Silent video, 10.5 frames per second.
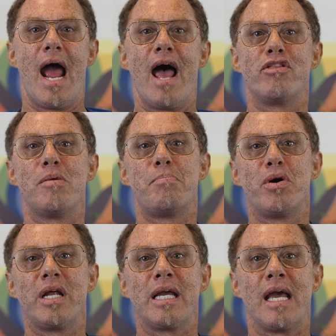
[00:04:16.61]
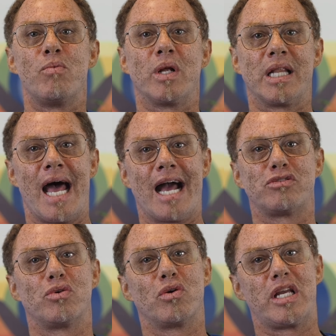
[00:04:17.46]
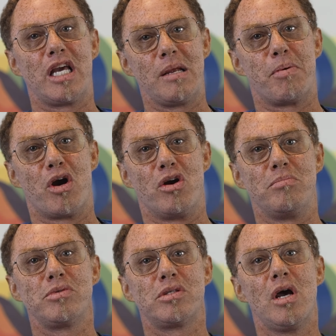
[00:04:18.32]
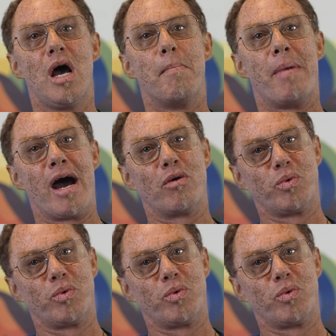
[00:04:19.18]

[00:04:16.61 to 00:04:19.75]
And they're putting in relaxer or kiddie perms, mild